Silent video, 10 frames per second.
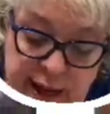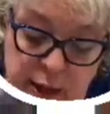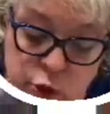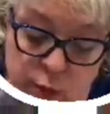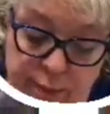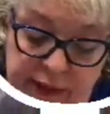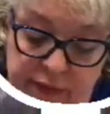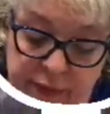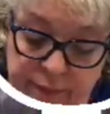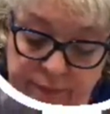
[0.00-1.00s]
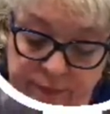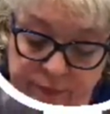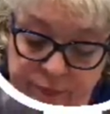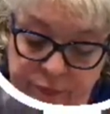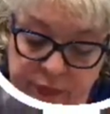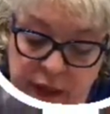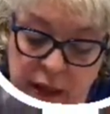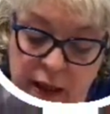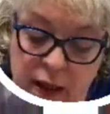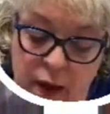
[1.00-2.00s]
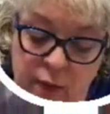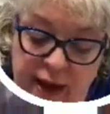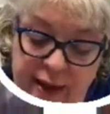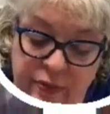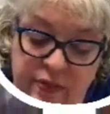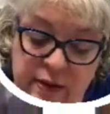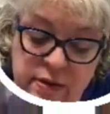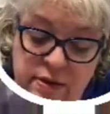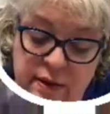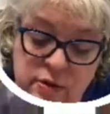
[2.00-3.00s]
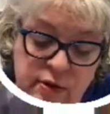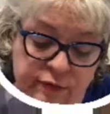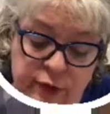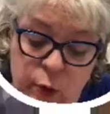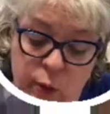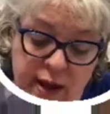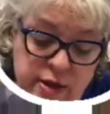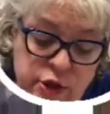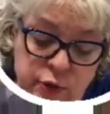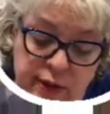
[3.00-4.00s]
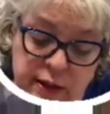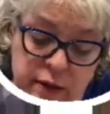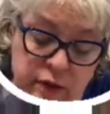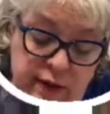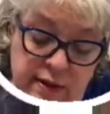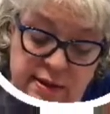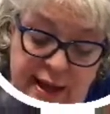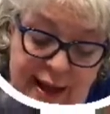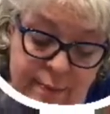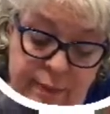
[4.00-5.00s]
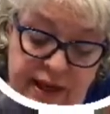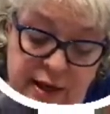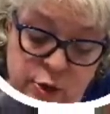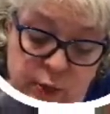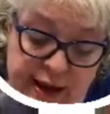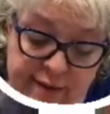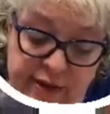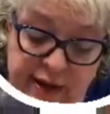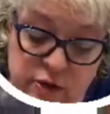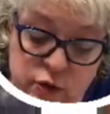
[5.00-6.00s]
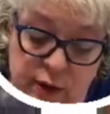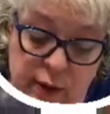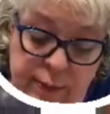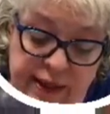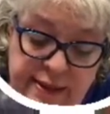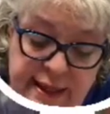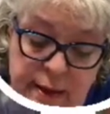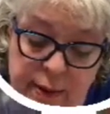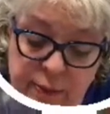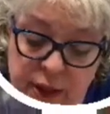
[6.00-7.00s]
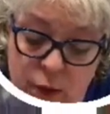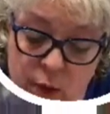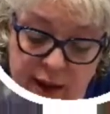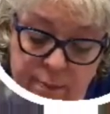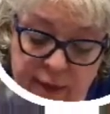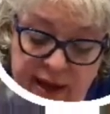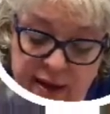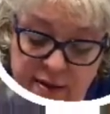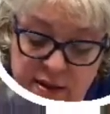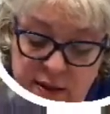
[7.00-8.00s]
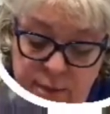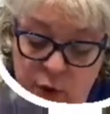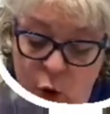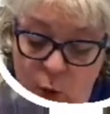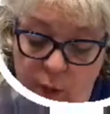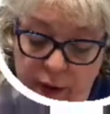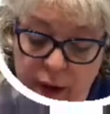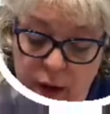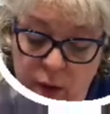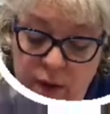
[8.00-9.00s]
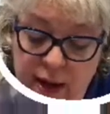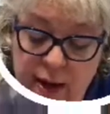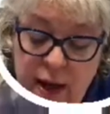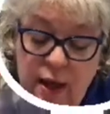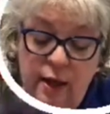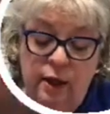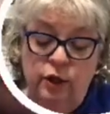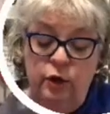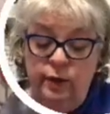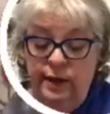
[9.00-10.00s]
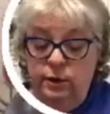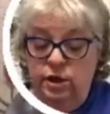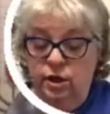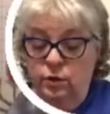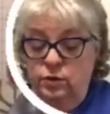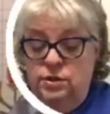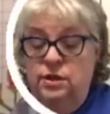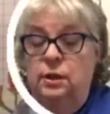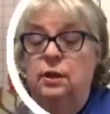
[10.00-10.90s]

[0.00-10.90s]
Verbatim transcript: actual mirror. Okay, there's a few ways you can do this. Because we have an extra little bit of time, I'm going to go ahead and make us some corn, okay? You can use,